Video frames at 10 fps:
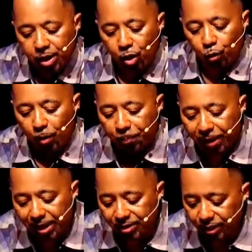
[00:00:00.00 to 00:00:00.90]
You know,
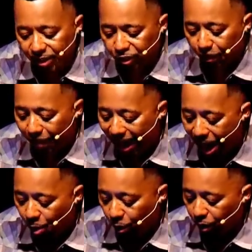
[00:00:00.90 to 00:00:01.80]
repentance, there's a
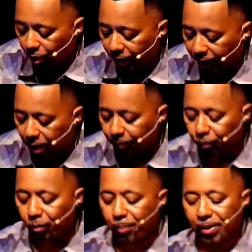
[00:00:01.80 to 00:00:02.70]
power that comes
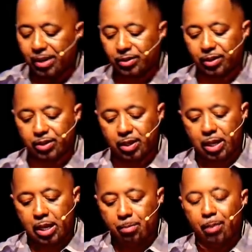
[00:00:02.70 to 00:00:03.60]
from repentance.
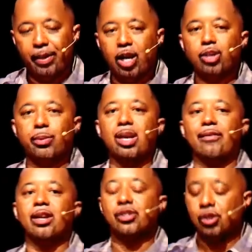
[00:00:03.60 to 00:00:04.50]
But because we
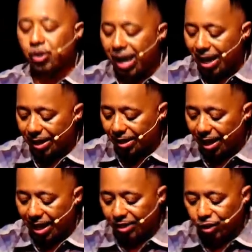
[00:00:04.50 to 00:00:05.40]
live in a society
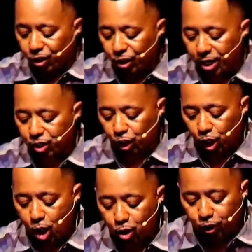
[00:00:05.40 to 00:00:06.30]
that has such
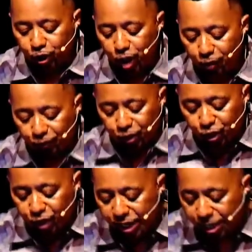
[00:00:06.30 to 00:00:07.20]
low self
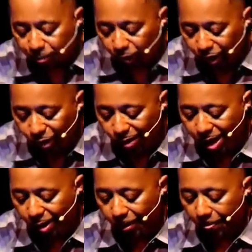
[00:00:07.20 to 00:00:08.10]
esteem running
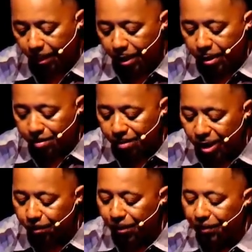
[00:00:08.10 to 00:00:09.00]
around,
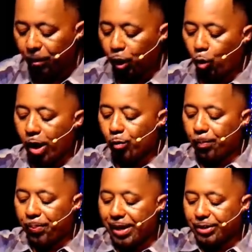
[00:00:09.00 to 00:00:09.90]
many people equate
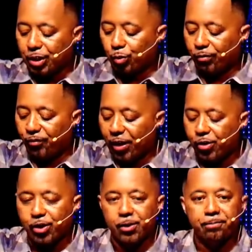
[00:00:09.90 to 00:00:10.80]
repentance with
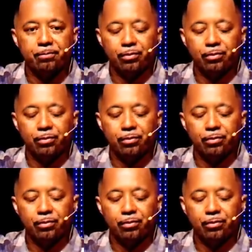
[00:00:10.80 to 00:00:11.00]
failure